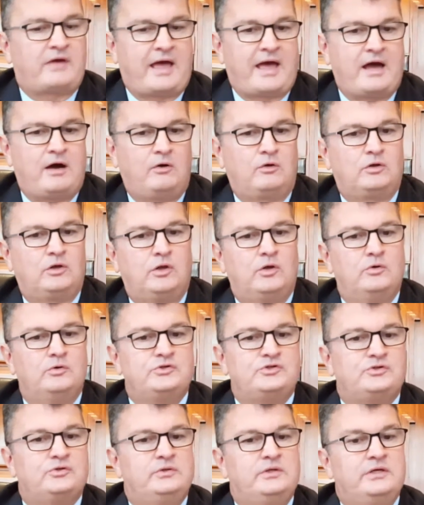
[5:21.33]
how
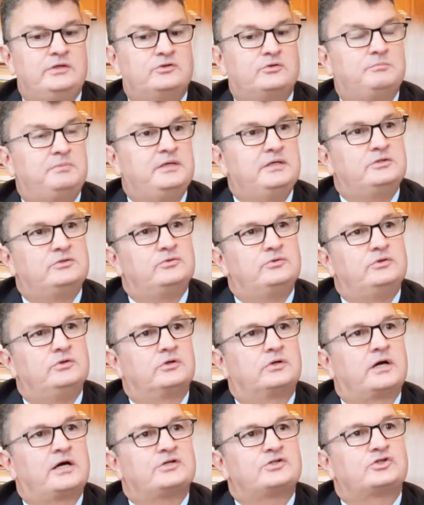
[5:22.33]
close you need to be to your
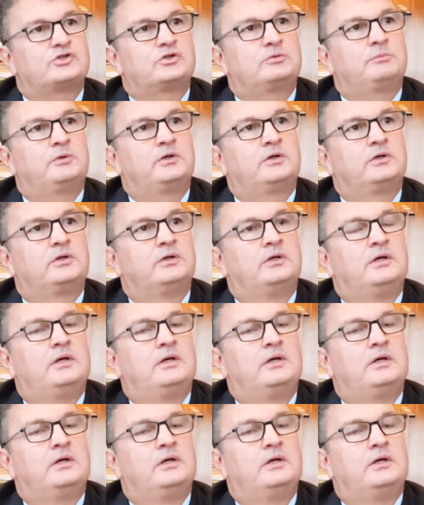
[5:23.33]
customer